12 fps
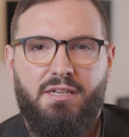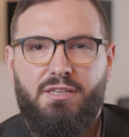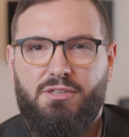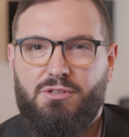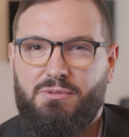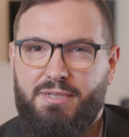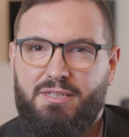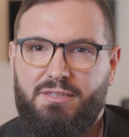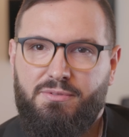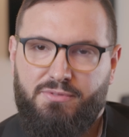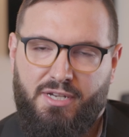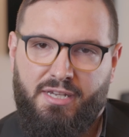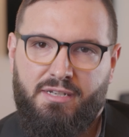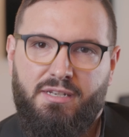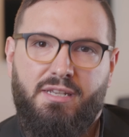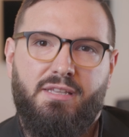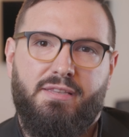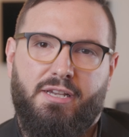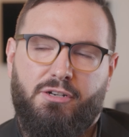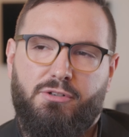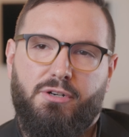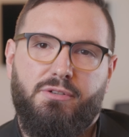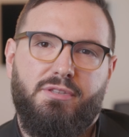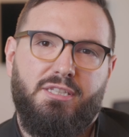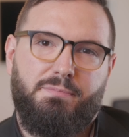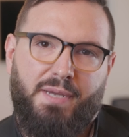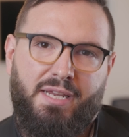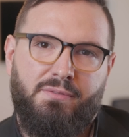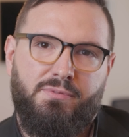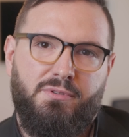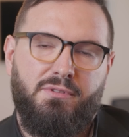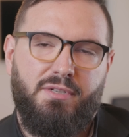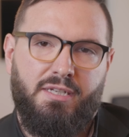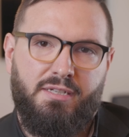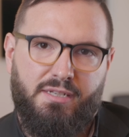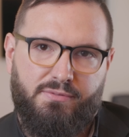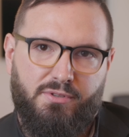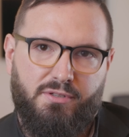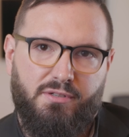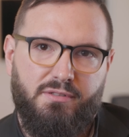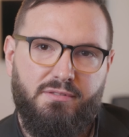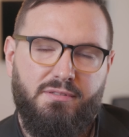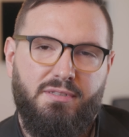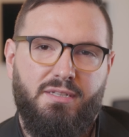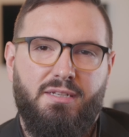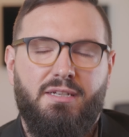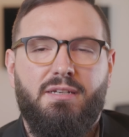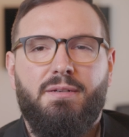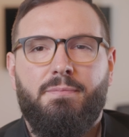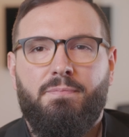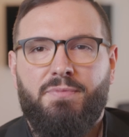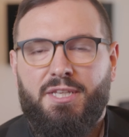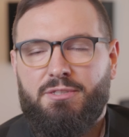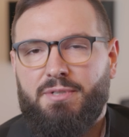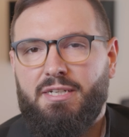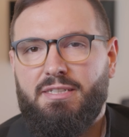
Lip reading: you'll quickly find that growth is painful and difficult. That's why at